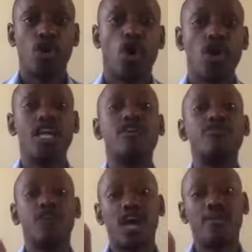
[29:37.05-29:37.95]
Only
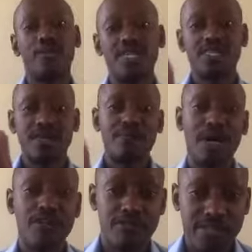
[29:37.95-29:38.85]
if you can meet
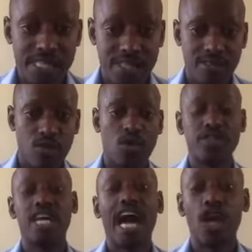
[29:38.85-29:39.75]
my fees,
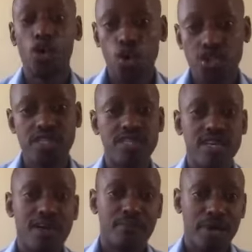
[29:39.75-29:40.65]
because I cost
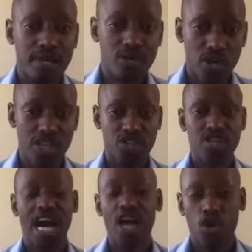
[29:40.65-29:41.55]
my knowledge,
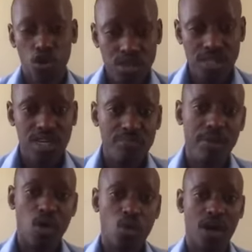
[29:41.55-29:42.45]
I cost
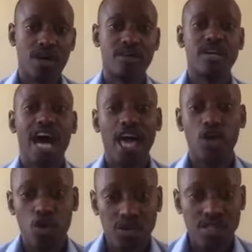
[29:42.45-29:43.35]
my work, I
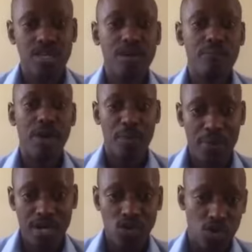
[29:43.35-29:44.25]
cost my
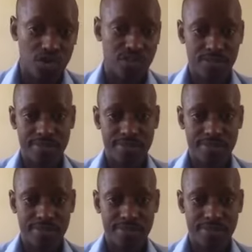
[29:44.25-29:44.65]
practicals.